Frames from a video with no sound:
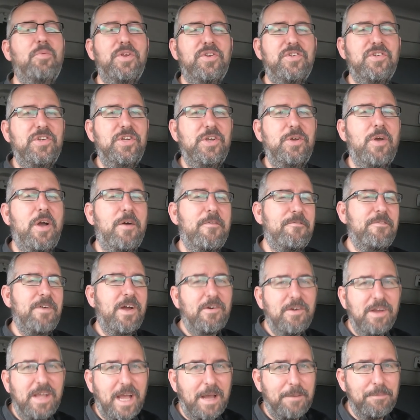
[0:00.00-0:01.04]
Wishing you a
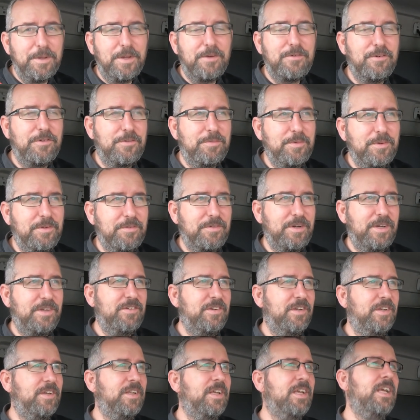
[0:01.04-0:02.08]
very happy Christmas,
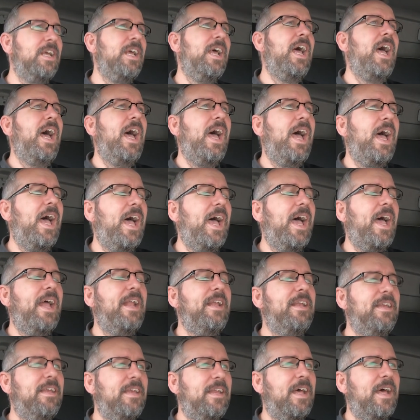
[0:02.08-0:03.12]
Richard,
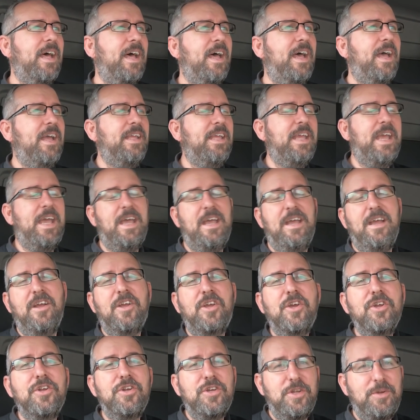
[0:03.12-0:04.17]
and yeah,
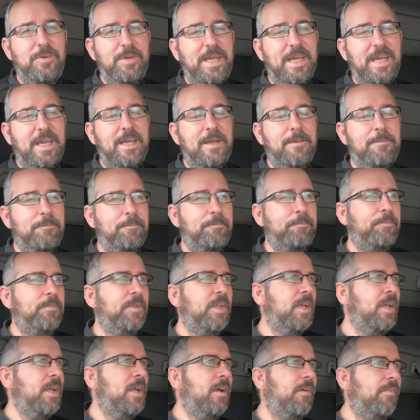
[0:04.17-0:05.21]
good New Year.
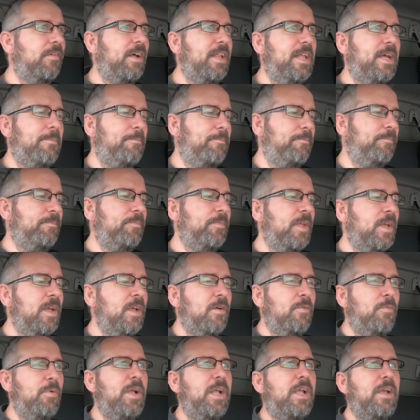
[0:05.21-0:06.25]
Right
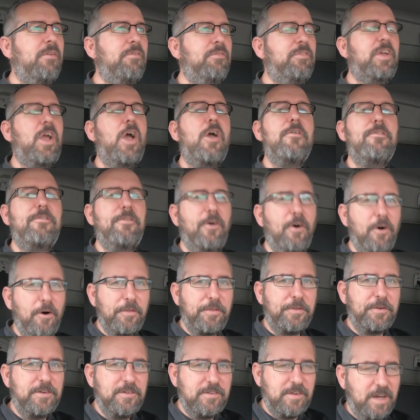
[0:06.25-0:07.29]
then, we're going to go
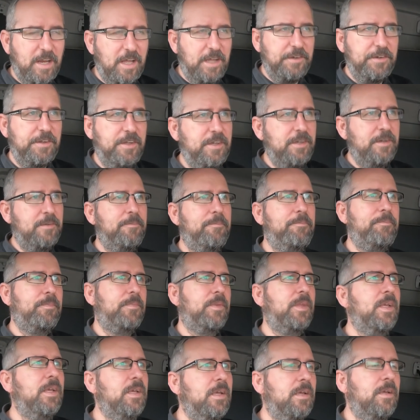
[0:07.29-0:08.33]
forth to London,
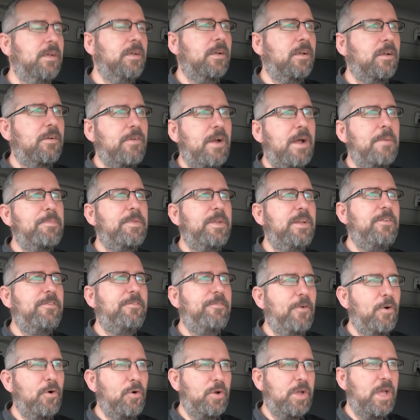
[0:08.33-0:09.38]
grab these
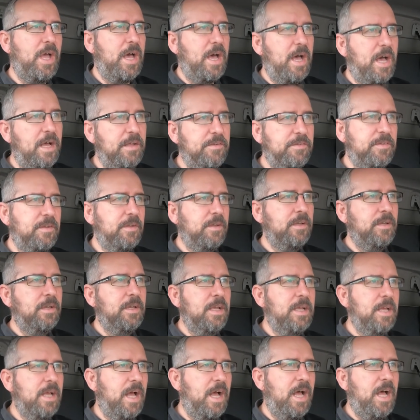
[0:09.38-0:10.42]
4 cars.
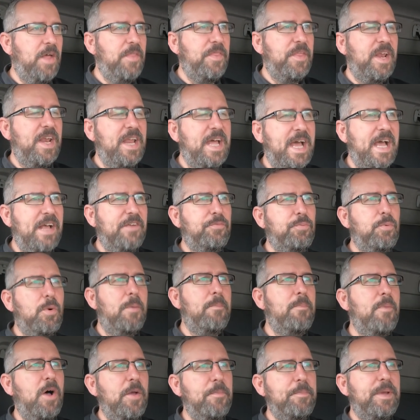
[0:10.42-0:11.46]
The last
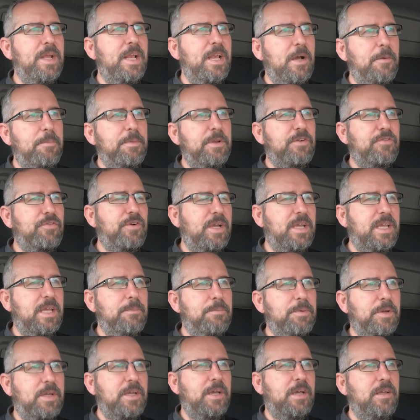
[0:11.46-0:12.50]
one might be a little bit tricky
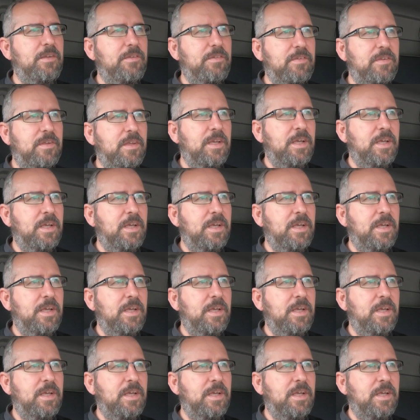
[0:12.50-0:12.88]
because